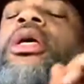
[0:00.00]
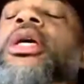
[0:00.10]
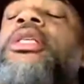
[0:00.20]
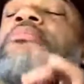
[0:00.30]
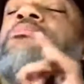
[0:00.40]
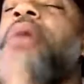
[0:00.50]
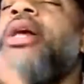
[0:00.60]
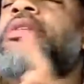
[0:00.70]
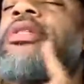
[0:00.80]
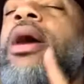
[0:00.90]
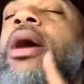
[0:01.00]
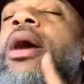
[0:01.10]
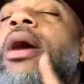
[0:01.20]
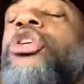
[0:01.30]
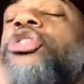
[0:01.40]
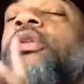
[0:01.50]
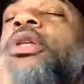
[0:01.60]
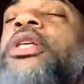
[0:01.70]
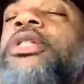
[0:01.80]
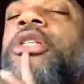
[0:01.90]
is messed up because you
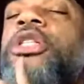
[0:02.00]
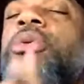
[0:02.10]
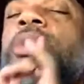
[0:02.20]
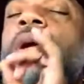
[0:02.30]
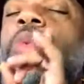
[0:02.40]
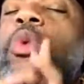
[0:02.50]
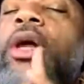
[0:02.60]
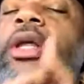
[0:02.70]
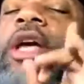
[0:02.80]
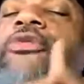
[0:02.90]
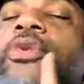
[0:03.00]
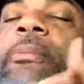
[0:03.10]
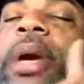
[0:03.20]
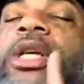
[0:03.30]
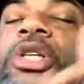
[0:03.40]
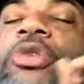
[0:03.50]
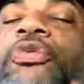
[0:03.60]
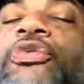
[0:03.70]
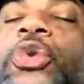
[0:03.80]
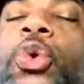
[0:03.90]
listen to what information
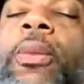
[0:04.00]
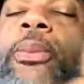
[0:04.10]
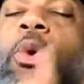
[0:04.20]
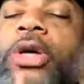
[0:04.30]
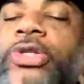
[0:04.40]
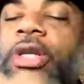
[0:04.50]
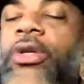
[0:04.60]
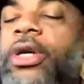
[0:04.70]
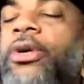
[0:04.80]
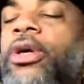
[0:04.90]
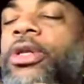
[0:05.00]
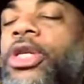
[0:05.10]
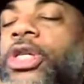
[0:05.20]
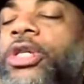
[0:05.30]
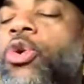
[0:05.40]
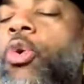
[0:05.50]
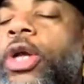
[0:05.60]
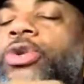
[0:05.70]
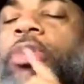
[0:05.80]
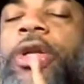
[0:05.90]
food poisoning. This is
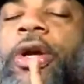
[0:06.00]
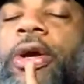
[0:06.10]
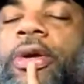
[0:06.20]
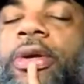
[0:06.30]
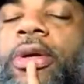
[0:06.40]
coined on here.